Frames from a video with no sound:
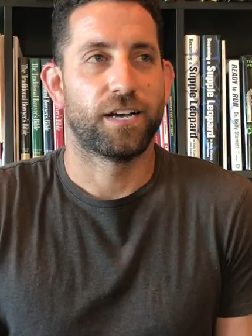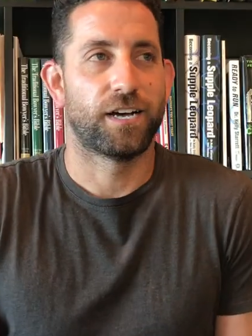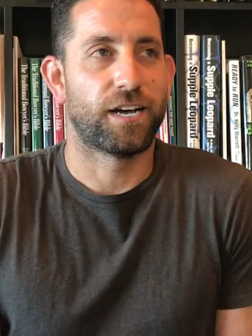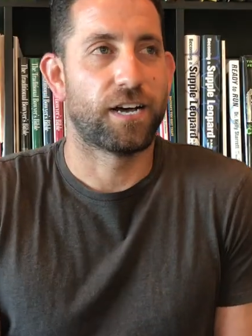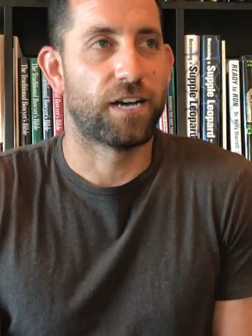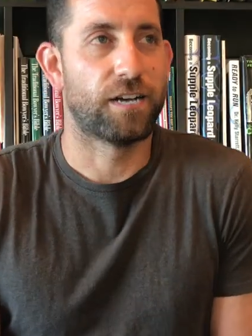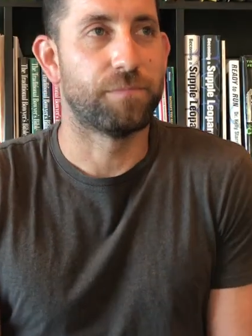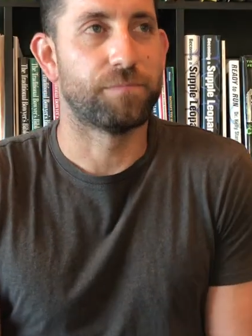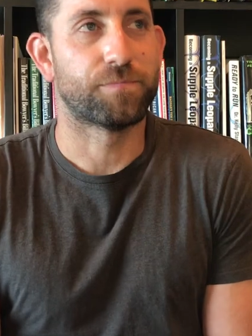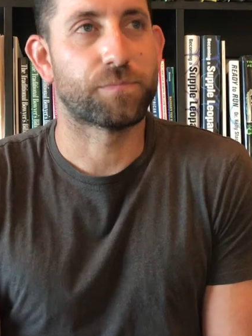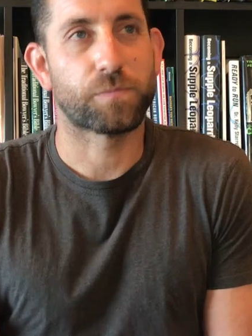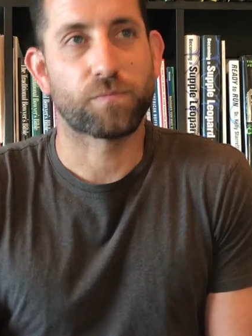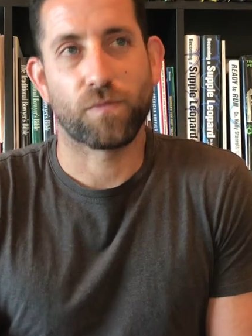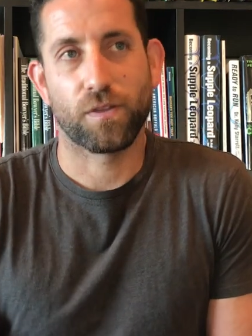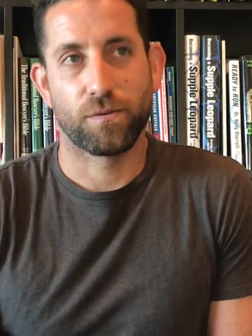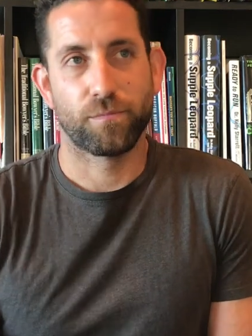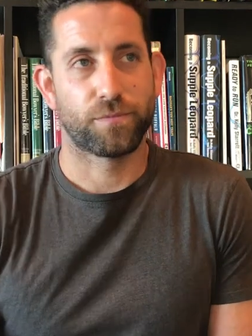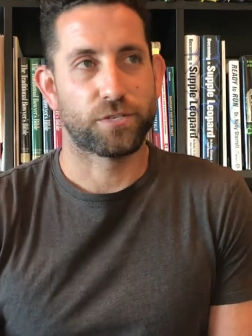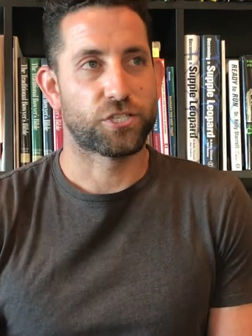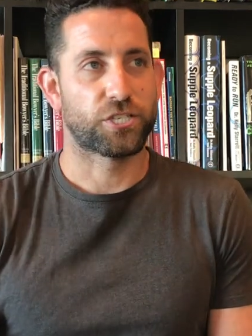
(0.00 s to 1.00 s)

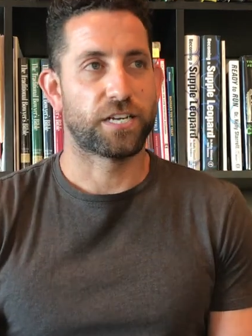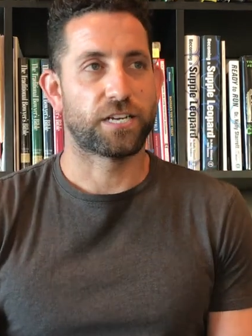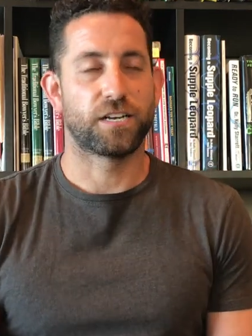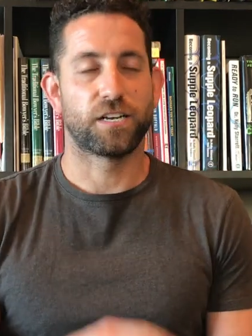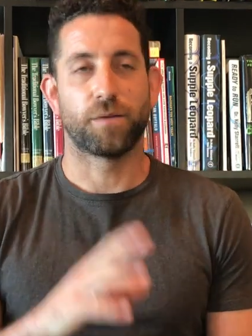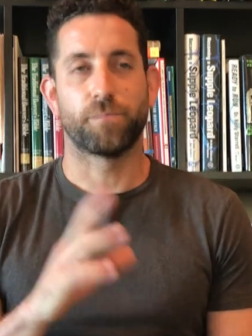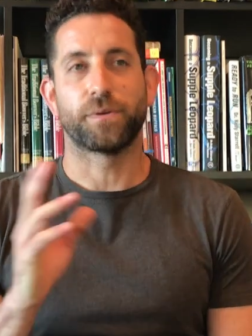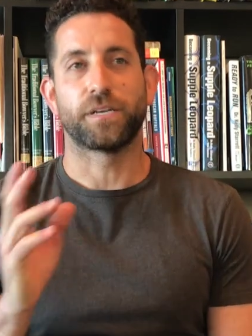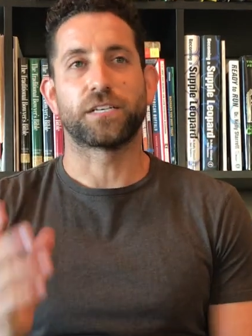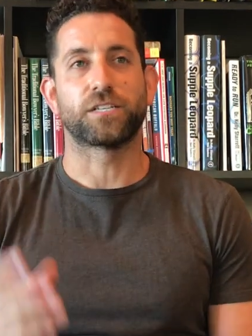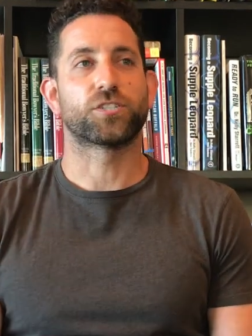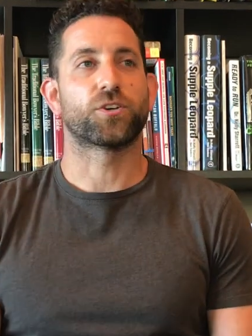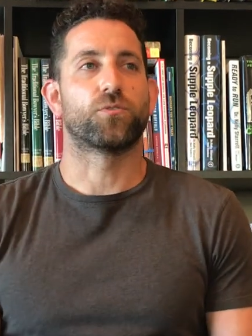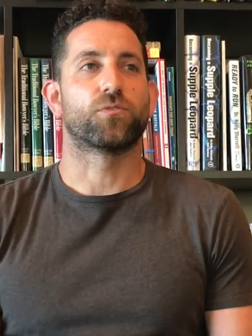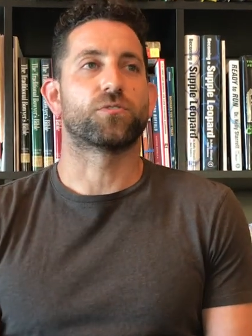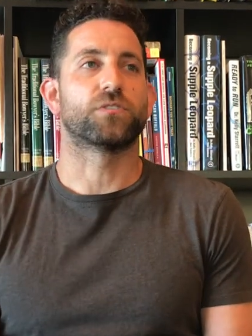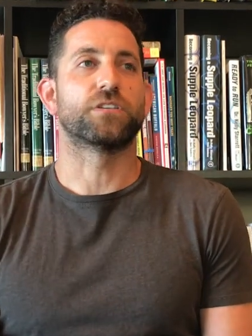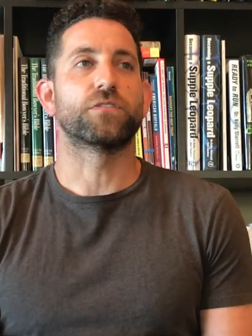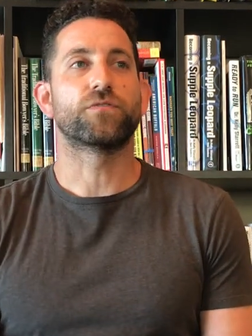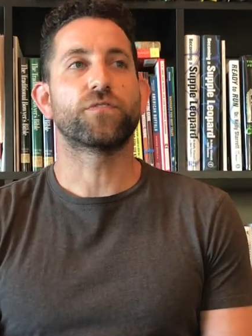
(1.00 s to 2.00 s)
but she ended up being
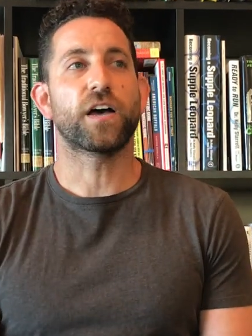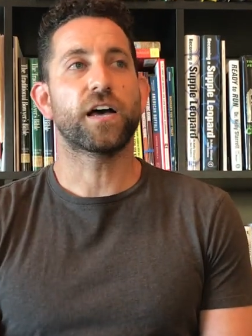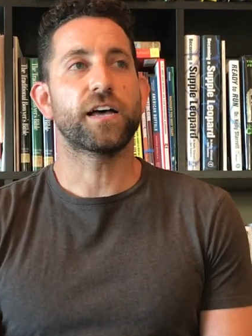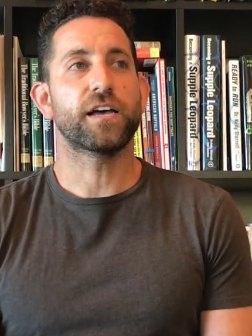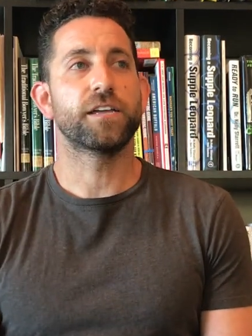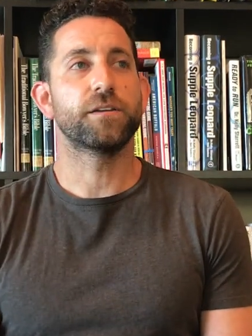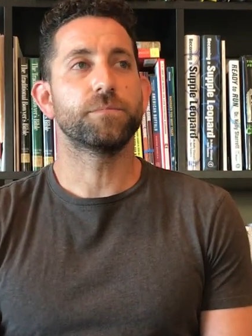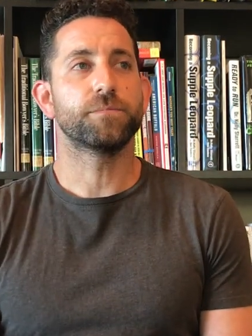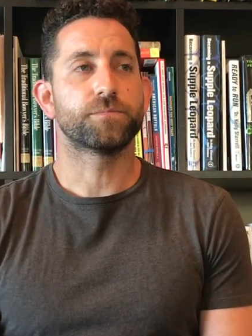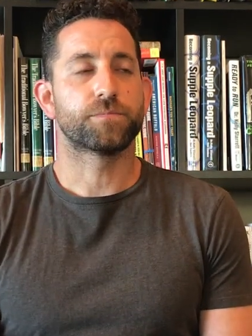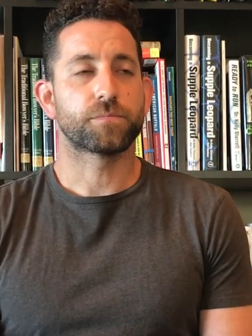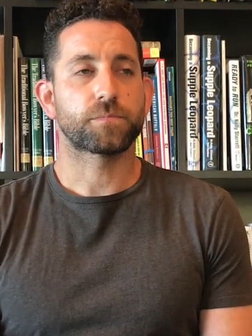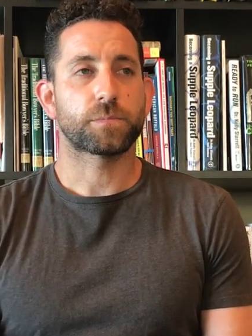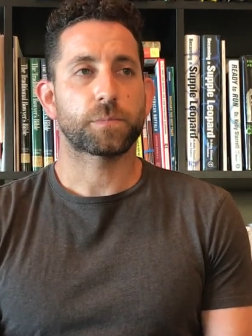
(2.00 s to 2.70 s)
totally fine.